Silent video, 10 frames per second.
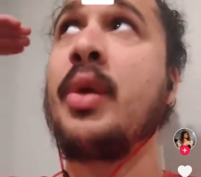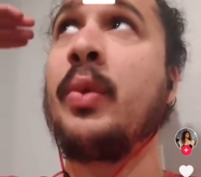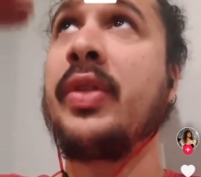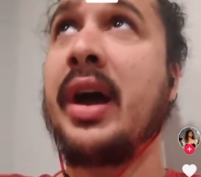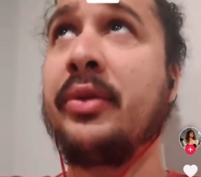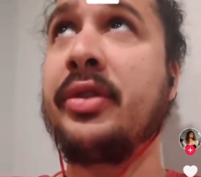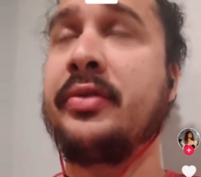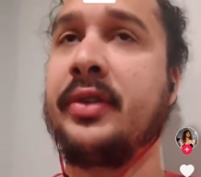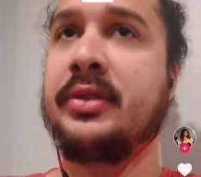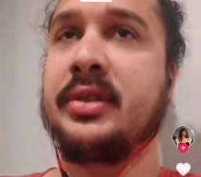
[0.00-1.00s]
without the
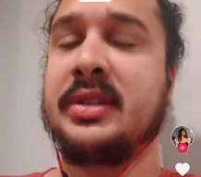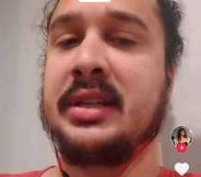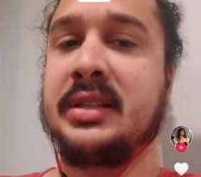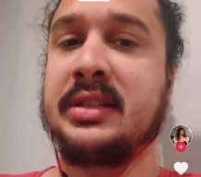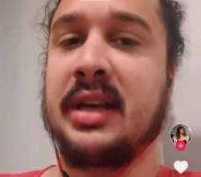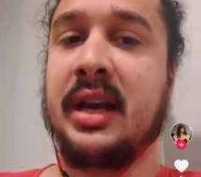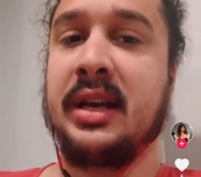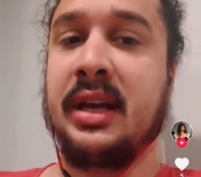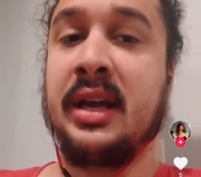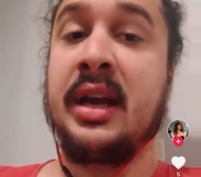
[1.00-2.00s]
filters that
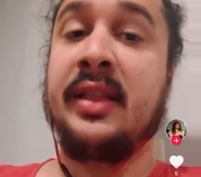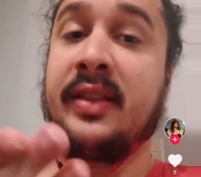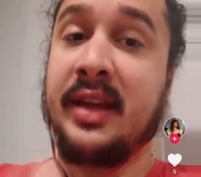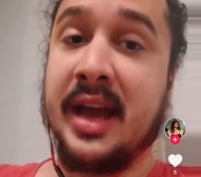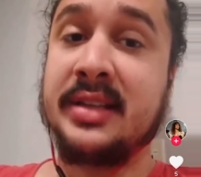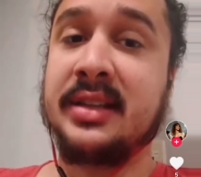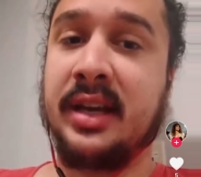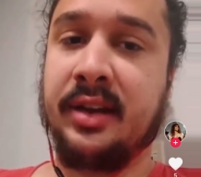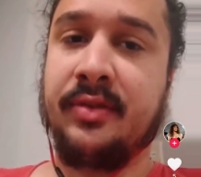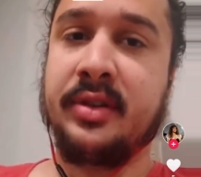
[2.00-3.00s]
society, the
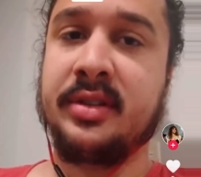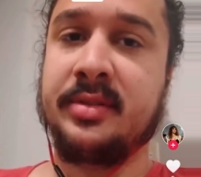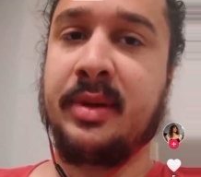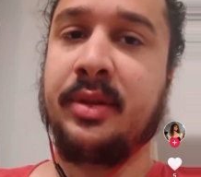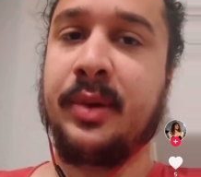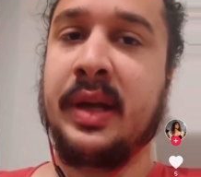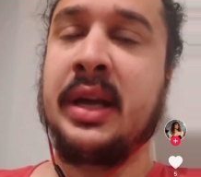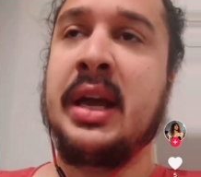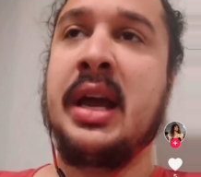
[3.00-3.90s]
gaslighting filters, by the way,